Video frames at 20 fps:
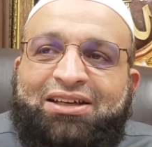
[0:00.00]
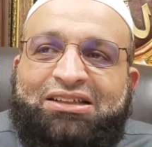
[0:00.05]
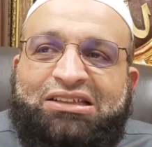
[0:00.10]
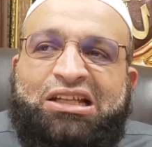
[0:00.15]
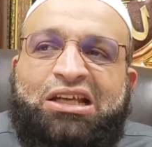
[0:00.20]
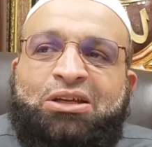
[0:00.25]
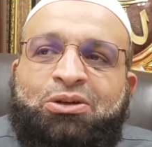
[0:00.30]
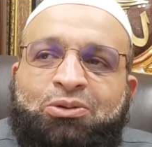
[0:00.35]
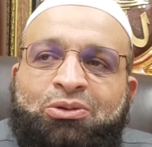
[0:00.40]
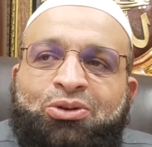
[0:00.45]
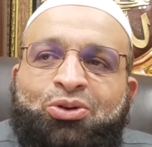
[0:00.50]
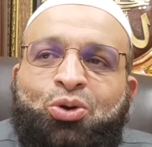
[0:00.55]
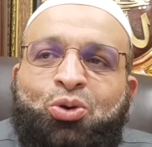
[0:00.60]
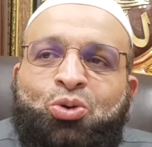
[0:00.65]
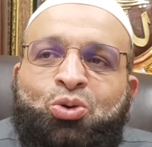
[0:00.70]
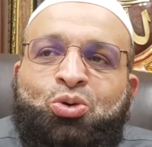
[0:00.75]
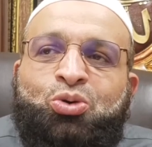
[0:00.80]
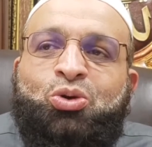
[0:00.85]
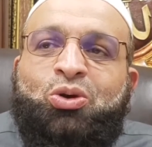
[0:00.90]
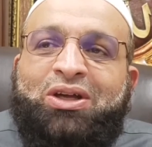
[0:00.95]
then you will know
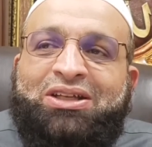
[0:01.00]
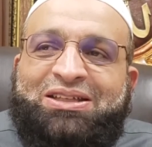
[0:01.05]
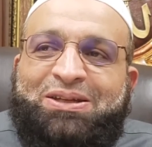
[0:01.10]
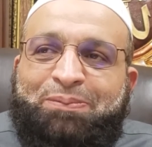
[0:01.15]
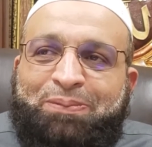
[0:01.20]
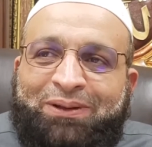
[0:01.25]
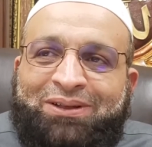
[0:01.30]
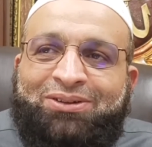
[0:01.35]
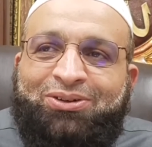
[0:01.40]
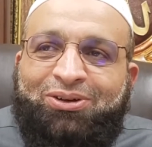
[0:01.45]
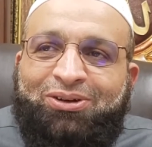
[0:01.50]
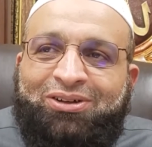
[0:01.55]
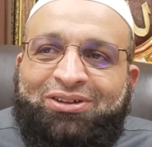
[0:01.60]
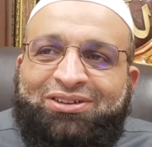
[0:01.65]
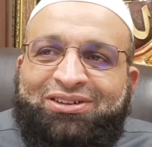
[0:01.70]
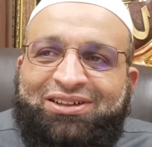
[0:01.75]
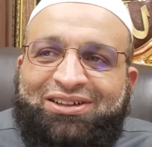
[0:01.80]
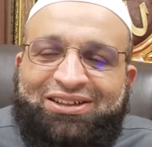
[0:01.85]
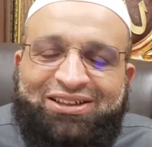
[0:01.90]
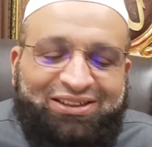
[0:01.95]
who you can depend
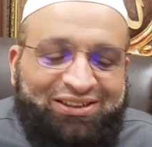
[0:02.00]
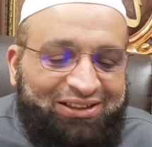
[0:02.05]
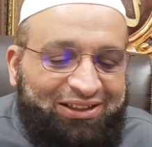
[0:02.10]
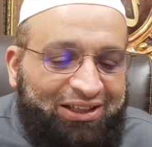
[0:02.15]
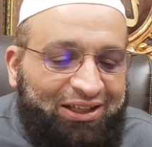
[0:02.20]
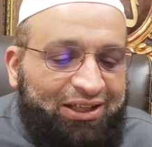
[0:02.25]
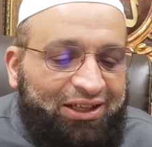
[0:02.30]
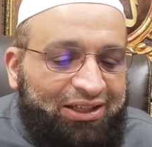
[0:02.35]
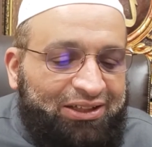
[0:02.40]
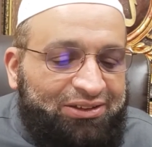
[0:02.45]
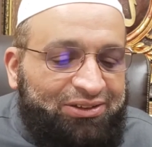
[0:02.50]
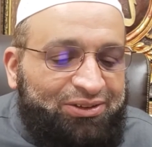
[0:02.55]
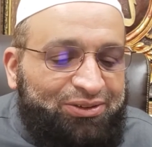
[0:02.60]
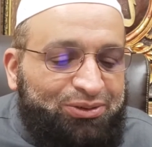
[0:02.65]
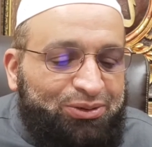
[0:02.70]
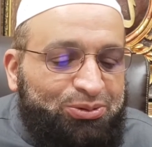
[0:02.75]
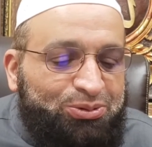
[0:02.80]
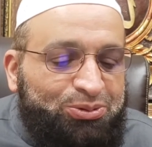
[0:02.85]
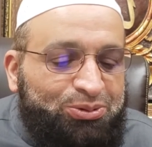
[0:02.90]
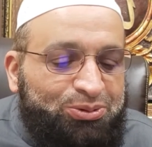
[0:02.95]
on and
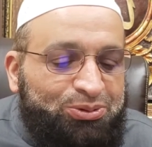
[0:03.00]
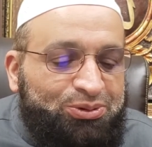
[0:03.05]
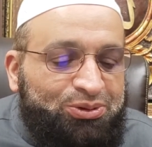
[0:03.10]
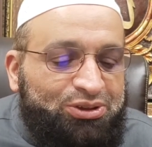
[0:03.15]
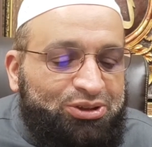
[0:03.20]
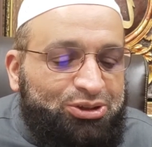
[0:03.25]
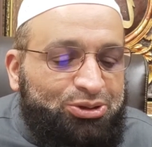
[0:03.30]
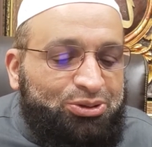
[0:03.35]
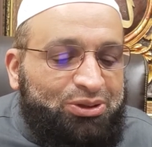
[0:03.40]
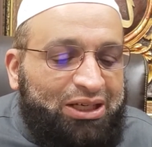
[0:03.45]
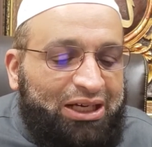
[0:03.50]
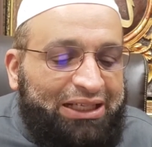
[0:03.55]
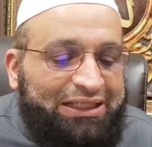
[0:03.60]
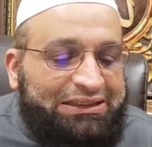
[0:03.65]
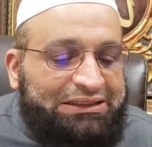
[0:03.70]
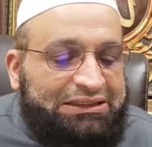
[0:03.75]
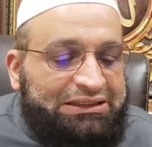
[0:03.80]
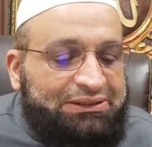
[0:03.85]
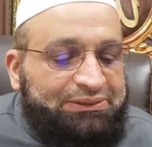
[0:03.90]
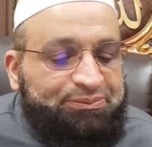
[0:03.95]
who you
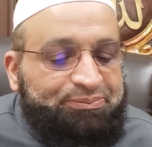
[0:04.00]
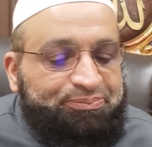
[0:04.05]
can't.